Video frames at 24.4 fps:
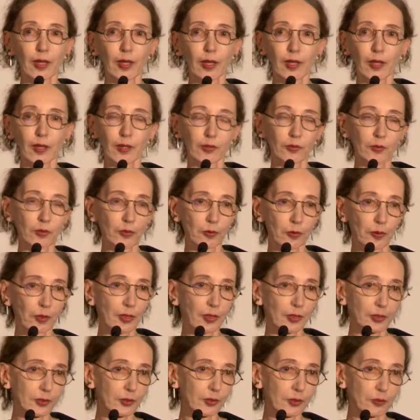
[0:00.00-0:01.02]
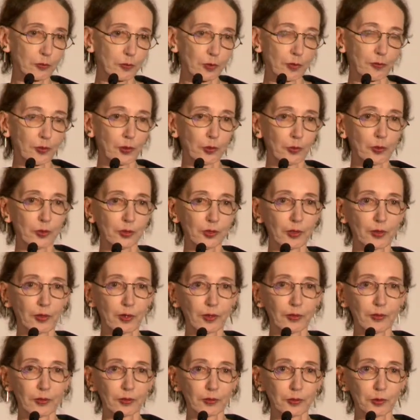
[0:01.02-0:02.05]
And critics and reviewers and
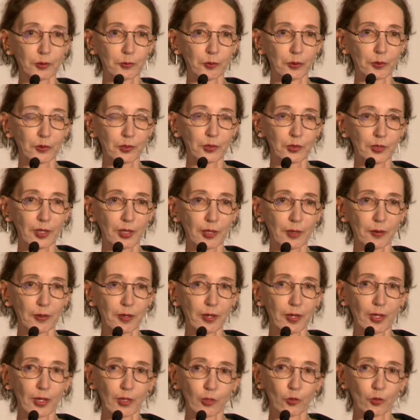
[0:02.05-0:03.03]
others will say,